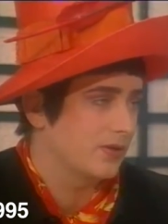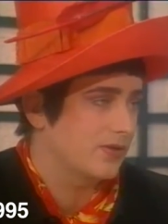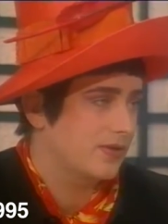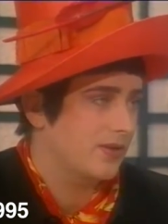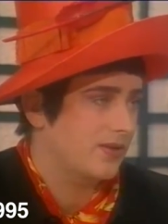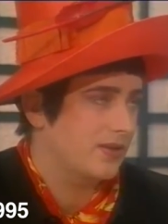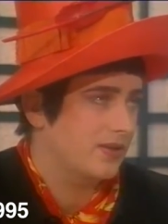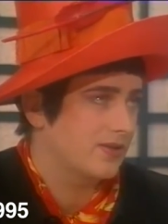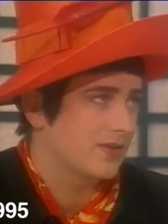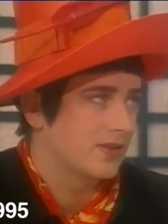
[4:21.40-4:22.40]
So I think
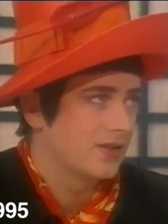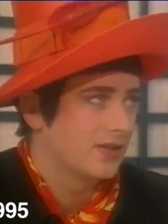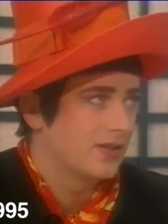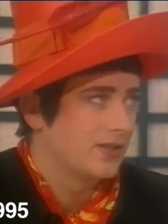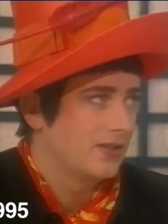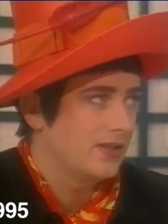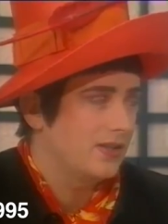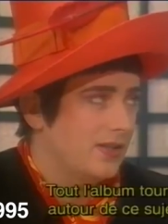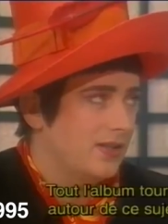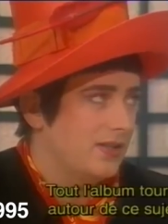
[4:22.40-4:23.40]
it's
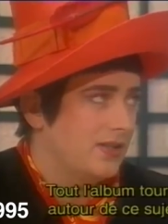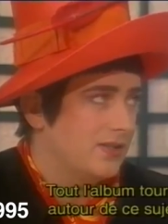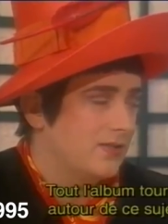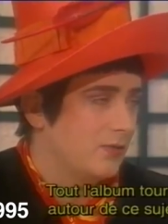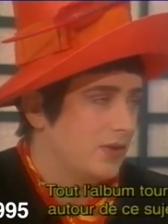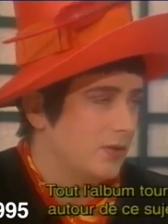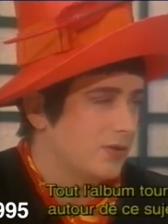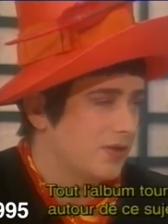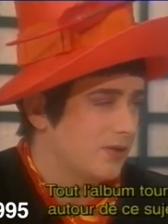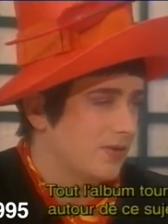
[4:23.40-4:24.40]
it, it's really all to
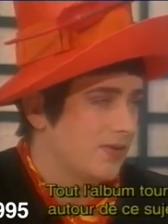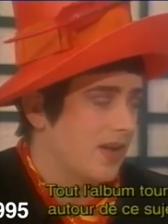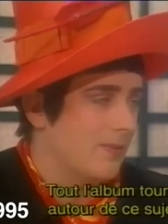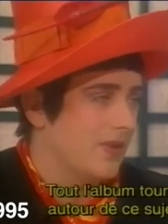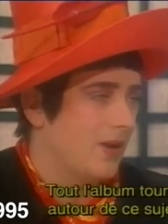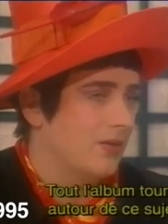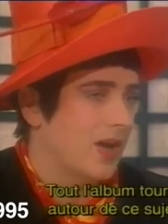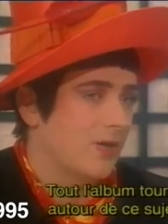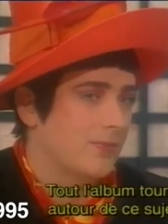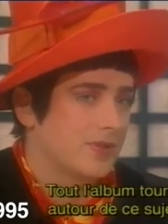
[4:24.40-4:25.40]
do with that. I mean, the whole
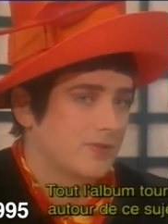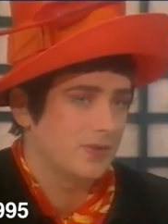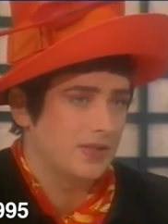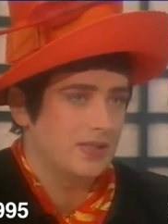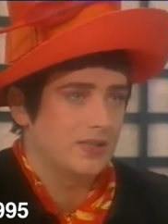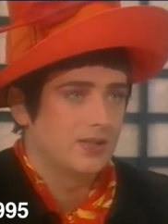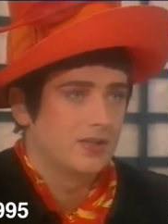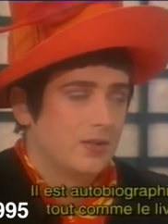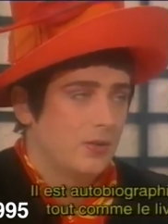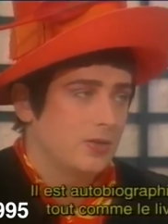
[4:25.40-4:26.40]
album is really
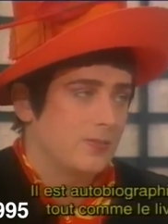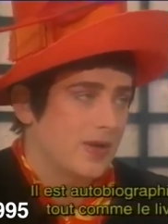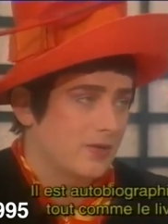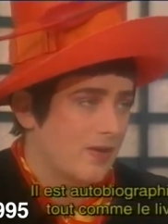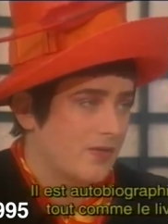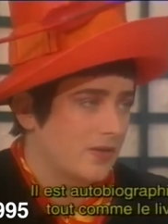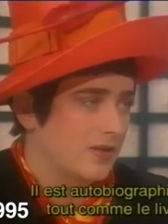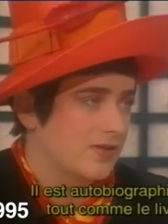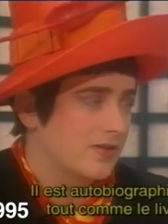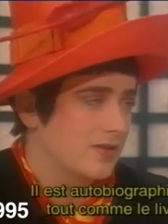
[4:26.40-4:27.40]
autobiographical.
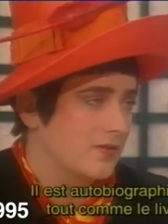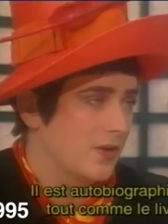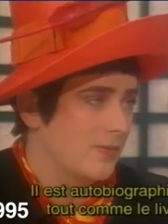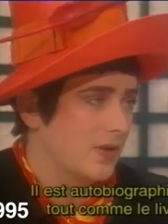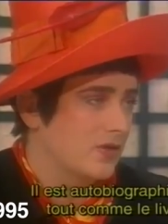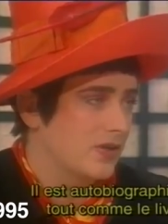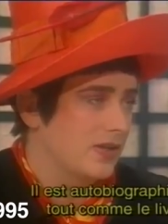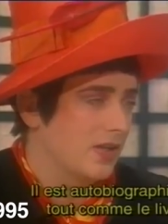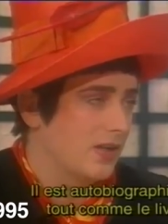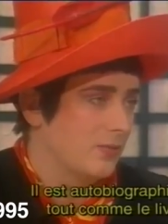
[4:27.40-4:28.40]
It's it's very much in
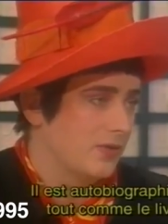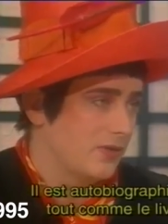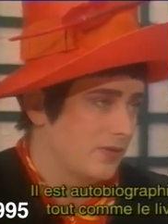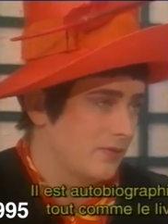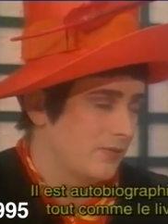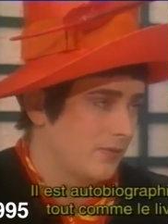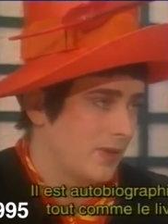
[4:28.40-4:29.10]
line with my